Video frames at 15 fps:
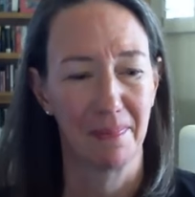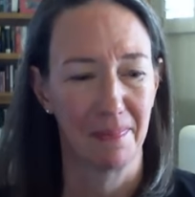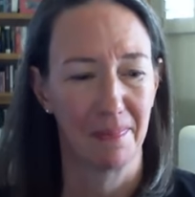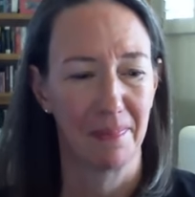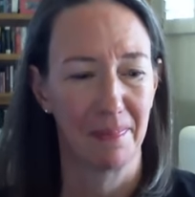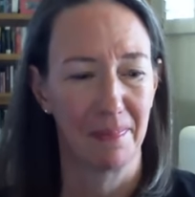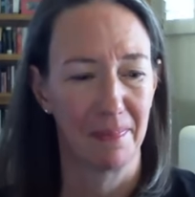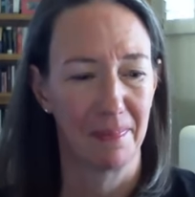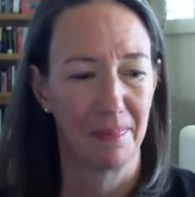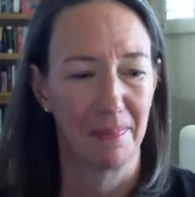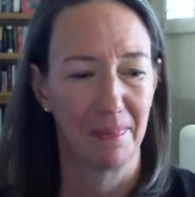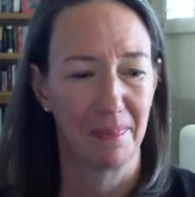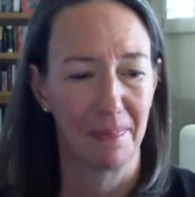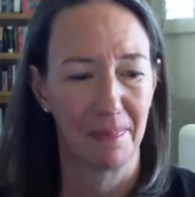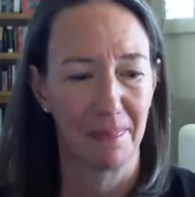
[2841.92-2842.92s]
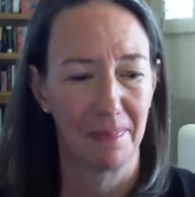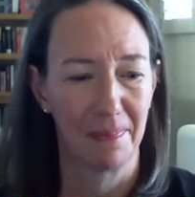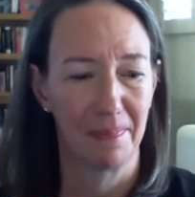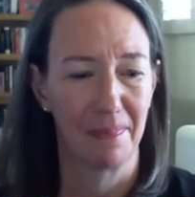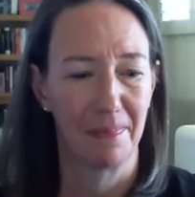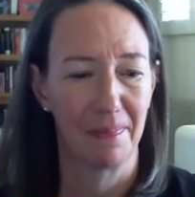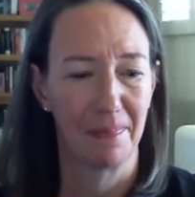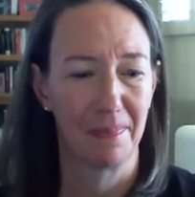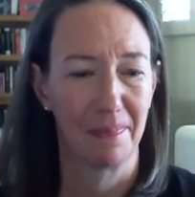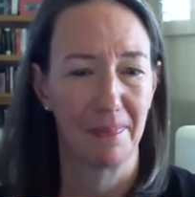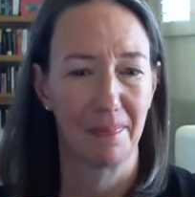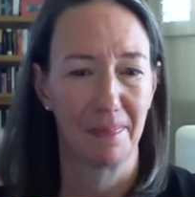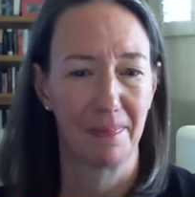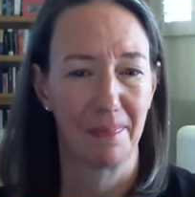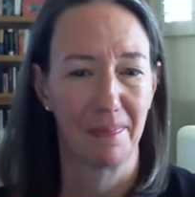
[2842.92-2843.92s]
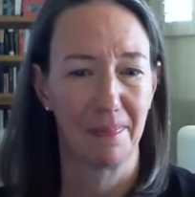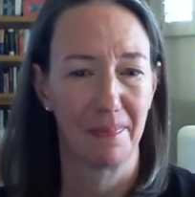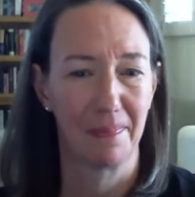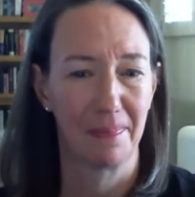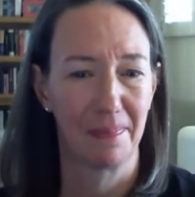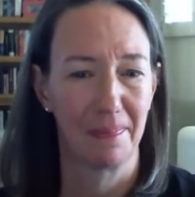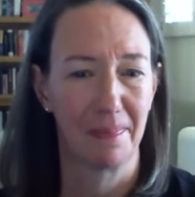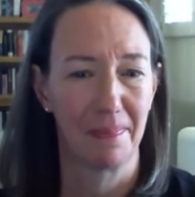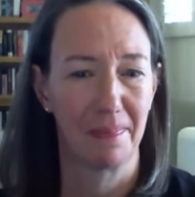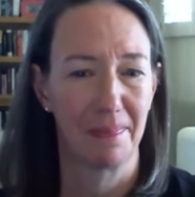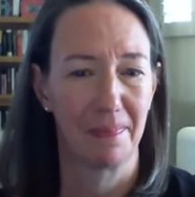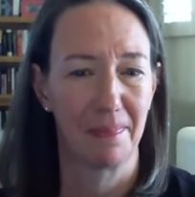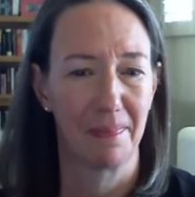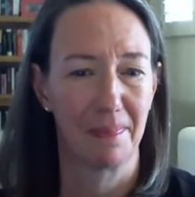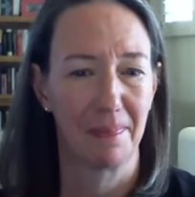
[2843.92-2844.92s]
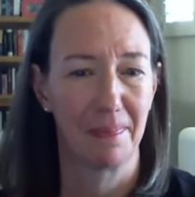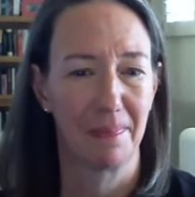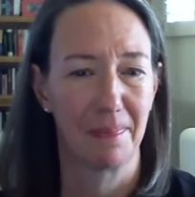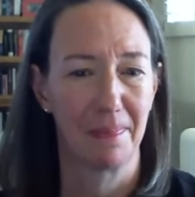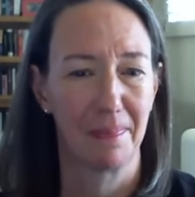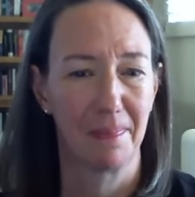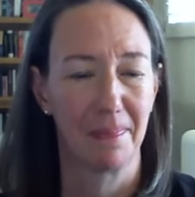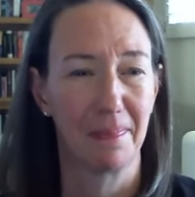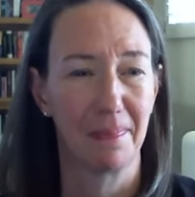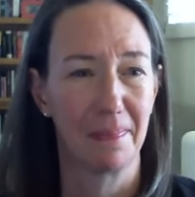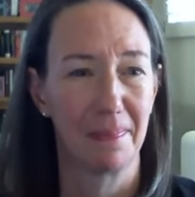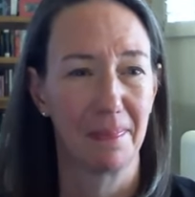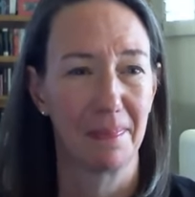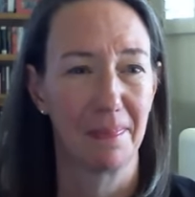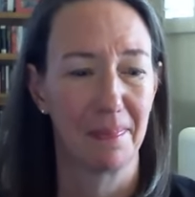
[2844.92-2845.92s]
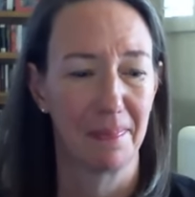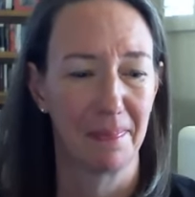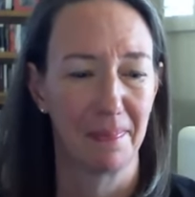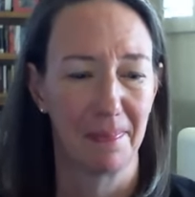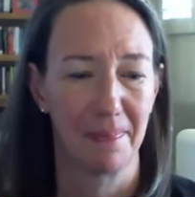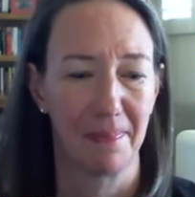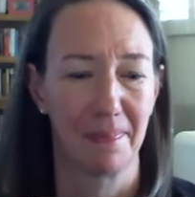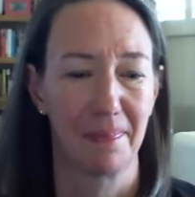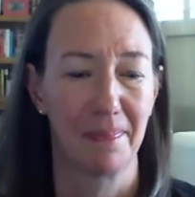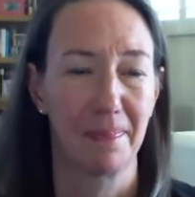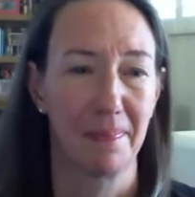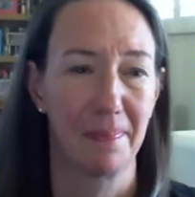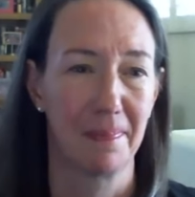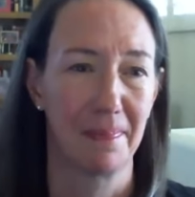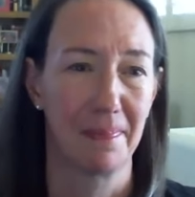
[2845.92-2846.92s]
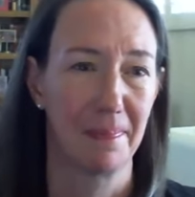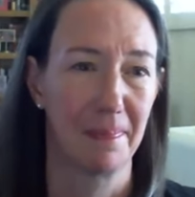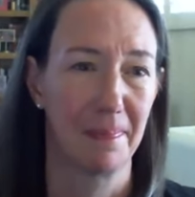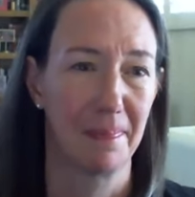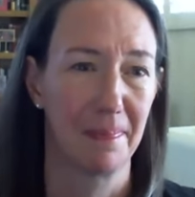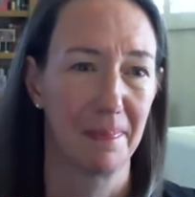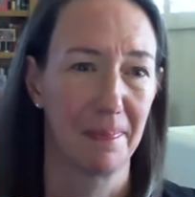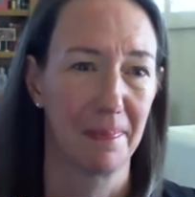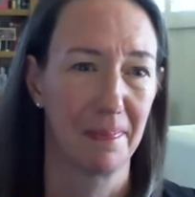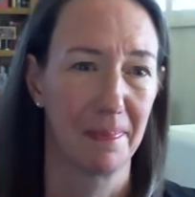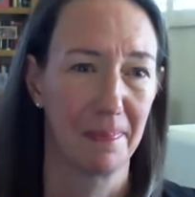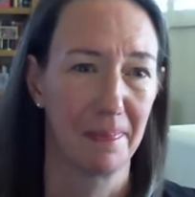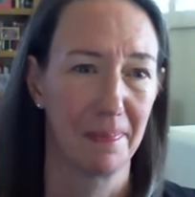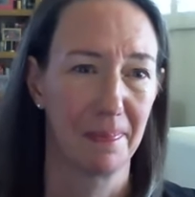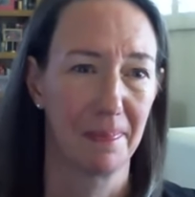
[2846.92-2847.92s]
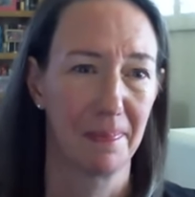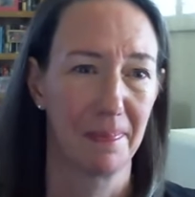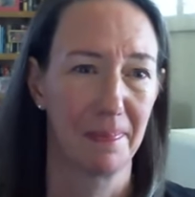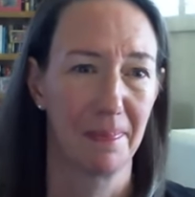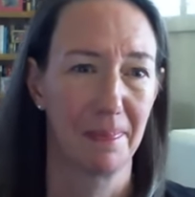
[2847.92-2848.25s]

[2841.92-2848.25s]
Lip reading: The person shown says nothing.